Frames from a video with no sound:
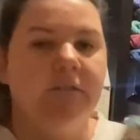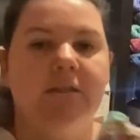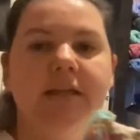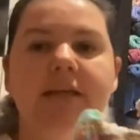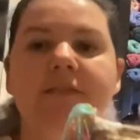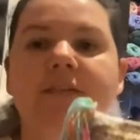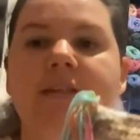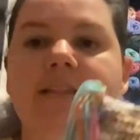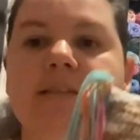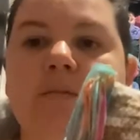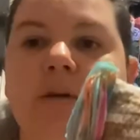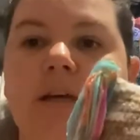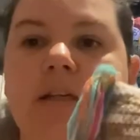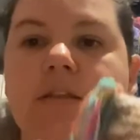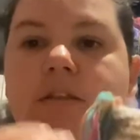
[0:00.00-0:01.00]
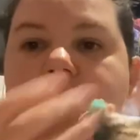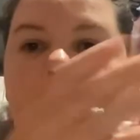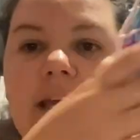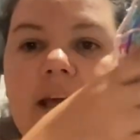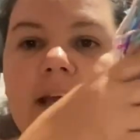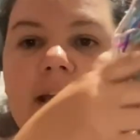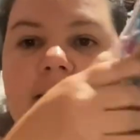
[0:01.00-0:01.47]
Even this one, you
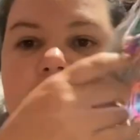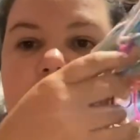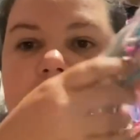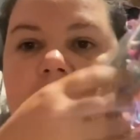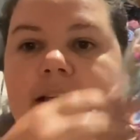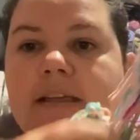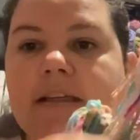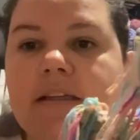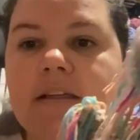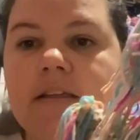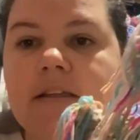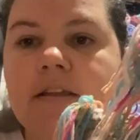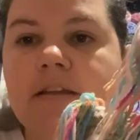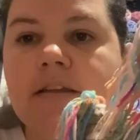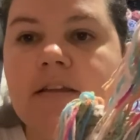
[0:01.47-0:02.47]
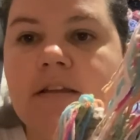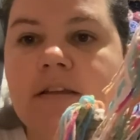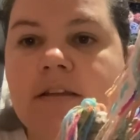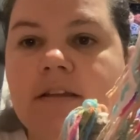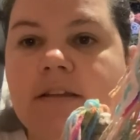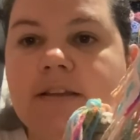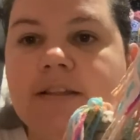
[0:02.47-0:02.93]
can see
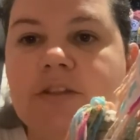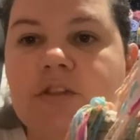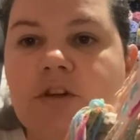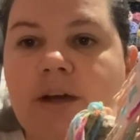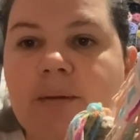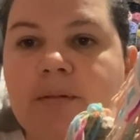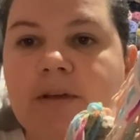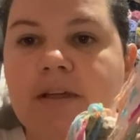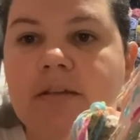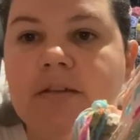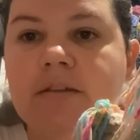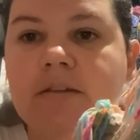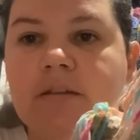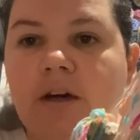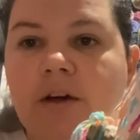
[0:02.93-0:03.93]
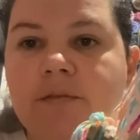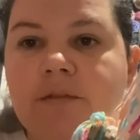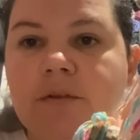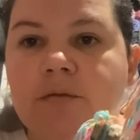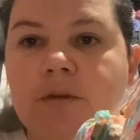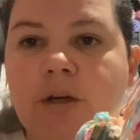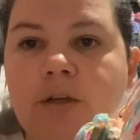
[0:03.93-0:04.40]
the striping of
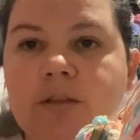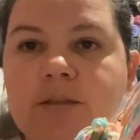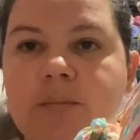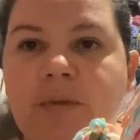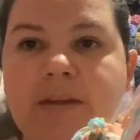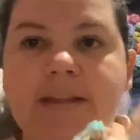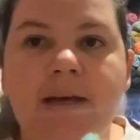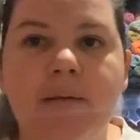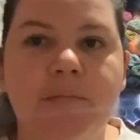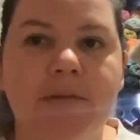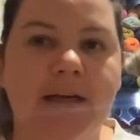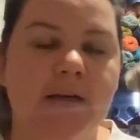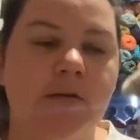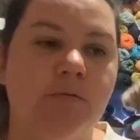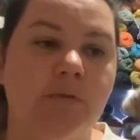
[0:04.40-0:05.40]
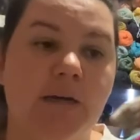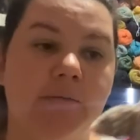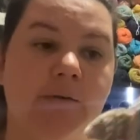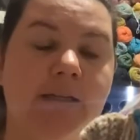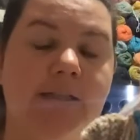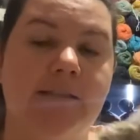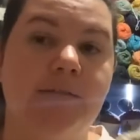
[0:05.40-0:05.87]
the rows, but that black and white
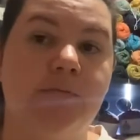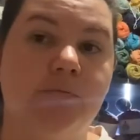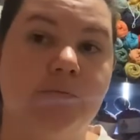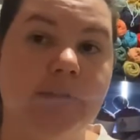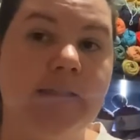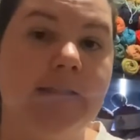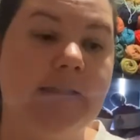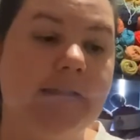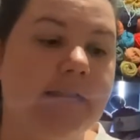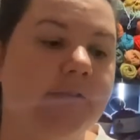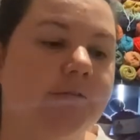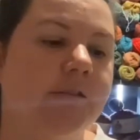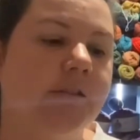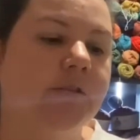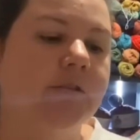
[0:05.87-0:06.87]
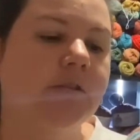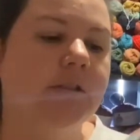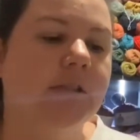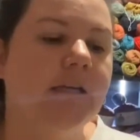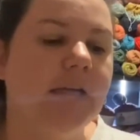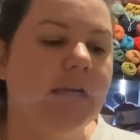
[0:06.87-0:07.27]
one is really difficult.